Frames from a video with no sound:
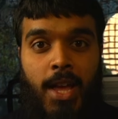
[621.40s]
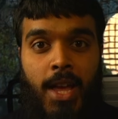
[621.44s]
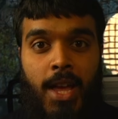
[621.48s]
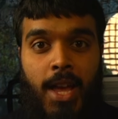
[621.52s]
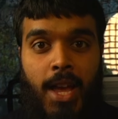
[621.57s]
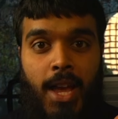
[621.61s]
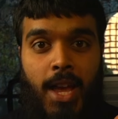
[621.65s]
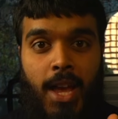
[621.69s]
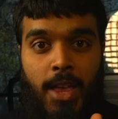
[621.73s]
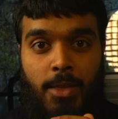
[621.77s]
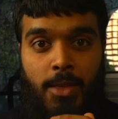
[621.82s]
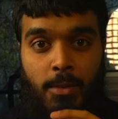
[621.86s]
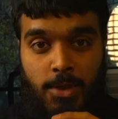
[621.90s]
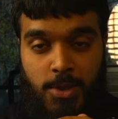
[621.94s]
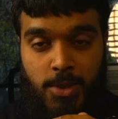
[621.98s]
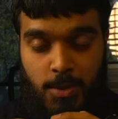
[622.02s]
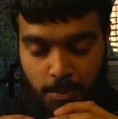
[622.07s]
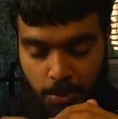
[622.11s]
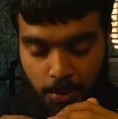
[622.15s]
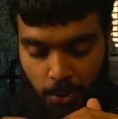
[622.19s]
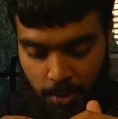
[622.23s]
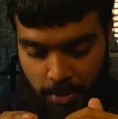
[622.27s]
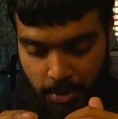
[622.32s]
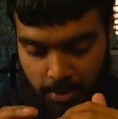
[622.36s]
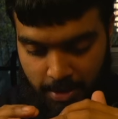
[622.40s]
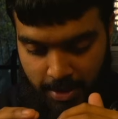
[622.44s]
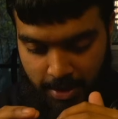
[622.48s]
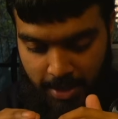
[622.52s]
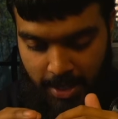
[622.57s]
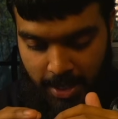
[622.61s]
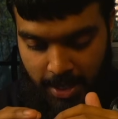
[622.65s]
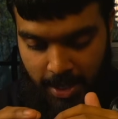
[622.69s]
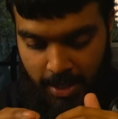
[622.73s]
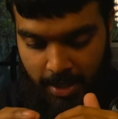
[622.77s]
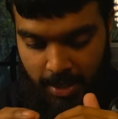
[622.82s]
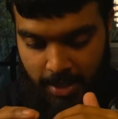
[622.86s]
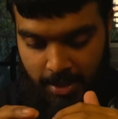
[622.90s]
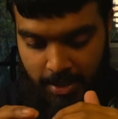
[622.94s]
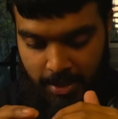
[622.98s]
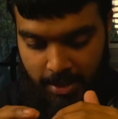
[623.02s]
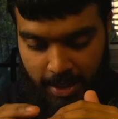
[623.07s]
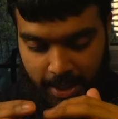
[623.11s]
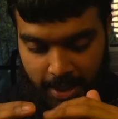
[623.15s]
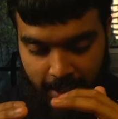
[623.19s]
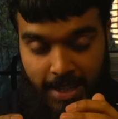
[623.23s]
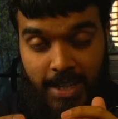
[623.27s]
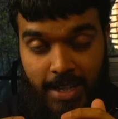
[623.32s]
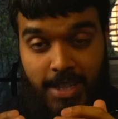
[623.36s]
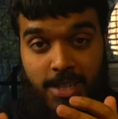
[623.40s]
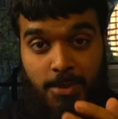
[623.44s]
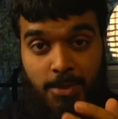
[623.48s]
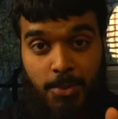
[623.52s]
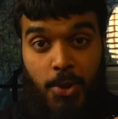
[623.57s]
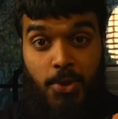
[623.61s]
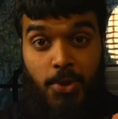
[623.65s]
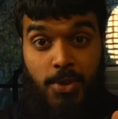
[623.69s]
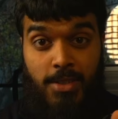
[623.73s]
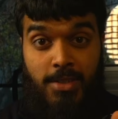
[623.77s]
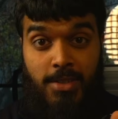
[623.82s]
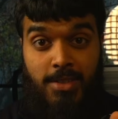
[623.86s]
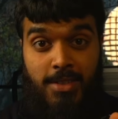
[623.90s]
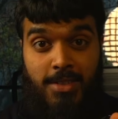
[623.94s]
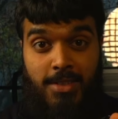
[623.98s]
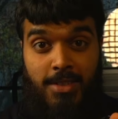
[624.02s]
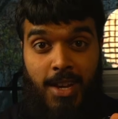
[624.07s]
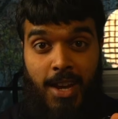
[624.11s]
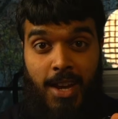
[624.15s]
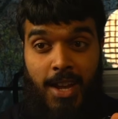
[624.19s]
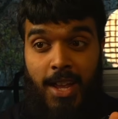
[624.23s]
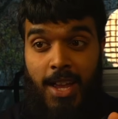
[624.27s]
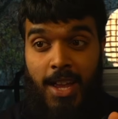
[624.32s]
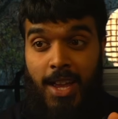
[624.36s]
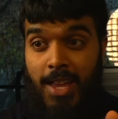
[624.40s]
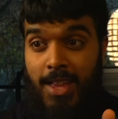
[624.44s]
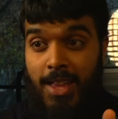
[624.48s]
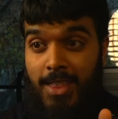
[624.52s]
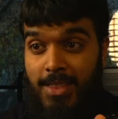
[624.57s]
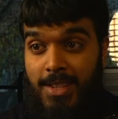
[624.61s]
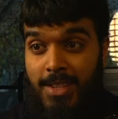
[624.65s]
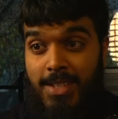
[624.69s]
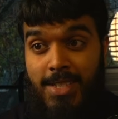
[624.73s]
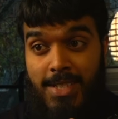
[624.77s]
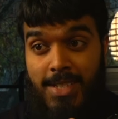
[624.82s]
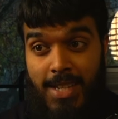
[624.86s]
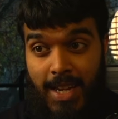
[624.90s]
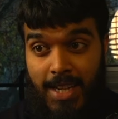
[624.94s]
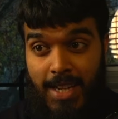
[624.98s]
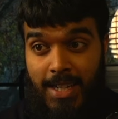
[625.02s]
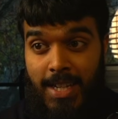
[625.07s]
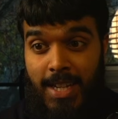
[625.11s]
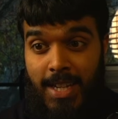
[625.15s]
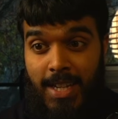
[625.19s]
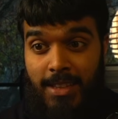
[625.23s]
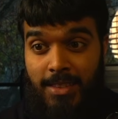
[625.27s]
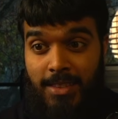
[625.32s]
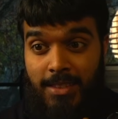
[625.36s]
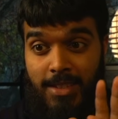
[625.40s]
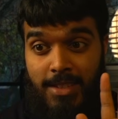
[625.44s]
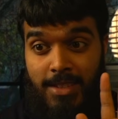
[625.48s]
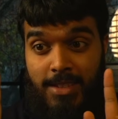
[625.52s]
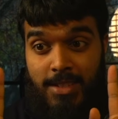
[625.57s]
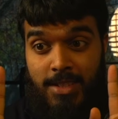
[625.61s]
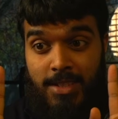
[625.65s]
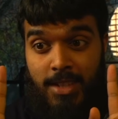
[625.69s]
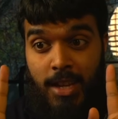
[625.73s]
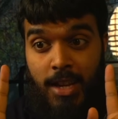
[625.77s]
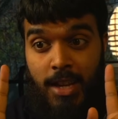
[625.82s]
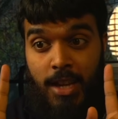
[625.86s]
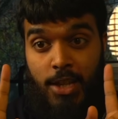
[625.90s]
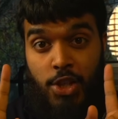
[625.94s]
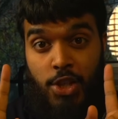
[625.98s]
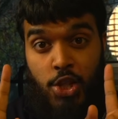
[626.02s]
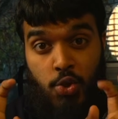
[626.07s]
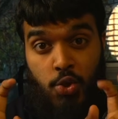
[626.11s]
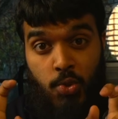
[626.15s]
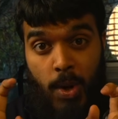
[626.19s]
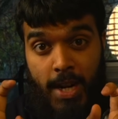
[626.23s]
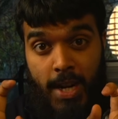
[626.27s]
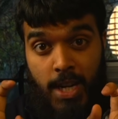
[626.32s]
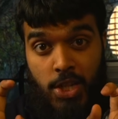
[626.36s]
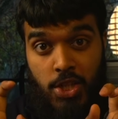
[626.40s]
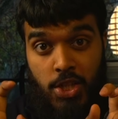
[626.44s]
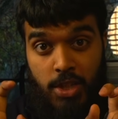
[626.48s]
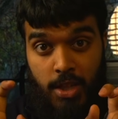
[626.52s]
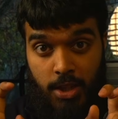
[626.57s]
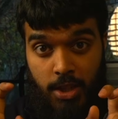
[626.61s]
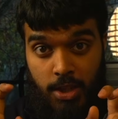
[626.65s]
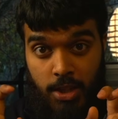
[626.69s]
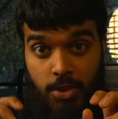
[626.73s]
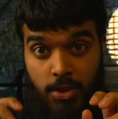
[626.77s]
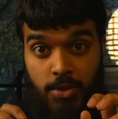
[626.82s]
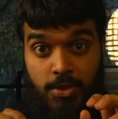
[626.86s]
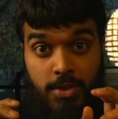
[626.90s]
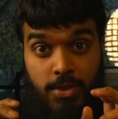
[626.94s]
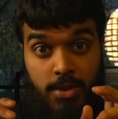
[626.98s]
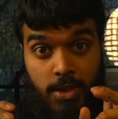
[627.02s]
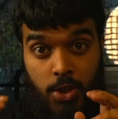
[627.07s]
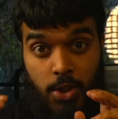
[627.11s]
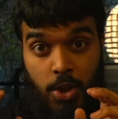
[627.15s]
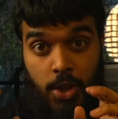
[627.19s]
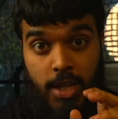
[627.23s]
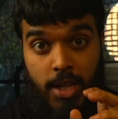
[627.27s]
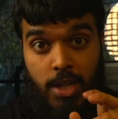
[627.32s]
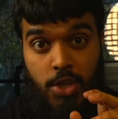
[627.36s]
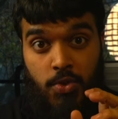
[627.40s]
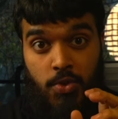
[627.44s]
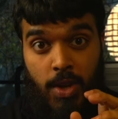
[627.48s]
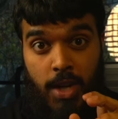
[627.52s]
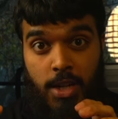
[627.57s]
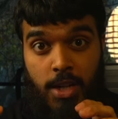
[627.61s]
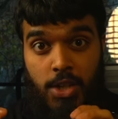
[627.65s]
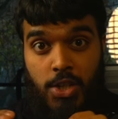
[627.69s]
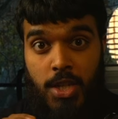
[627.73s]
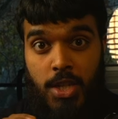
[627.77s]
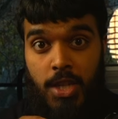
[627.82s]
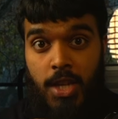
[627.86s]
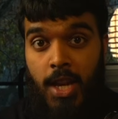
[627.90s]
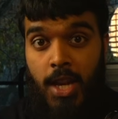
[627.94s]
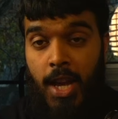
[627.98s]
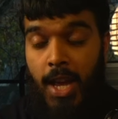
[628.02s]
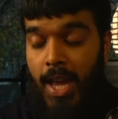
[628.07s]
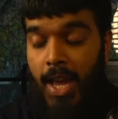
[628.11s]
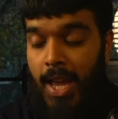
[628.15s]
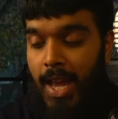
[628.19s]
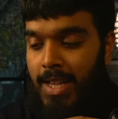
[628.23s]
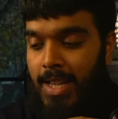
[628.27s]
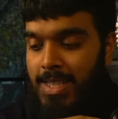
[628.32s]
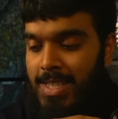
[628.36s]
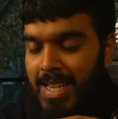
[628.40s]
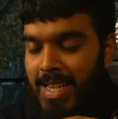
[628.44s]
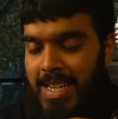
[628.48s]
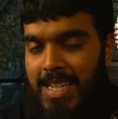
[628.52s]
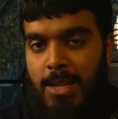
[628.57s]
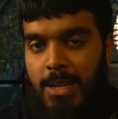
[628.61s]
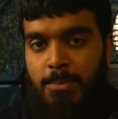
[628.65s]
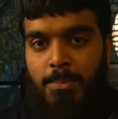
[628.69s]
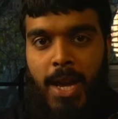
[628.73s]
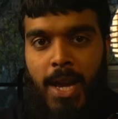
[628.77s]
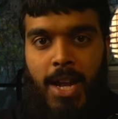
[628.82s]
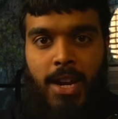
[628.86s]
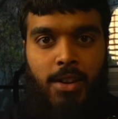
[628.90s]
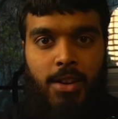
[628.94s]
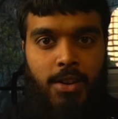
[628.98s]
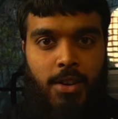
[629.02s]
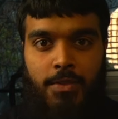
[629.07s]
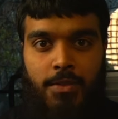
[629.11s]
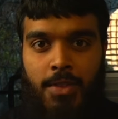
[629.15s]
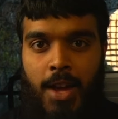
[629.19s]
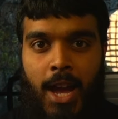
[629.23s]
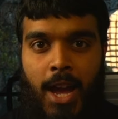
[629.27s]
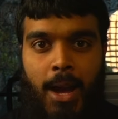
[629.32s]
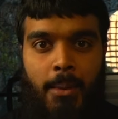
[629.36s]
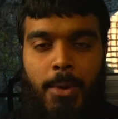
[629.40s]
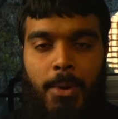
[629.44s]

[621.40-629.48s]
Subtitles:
And the most important thing here, again, to notice is that this technique, this strategy that you can use, this learning strategy, it's independent of the app.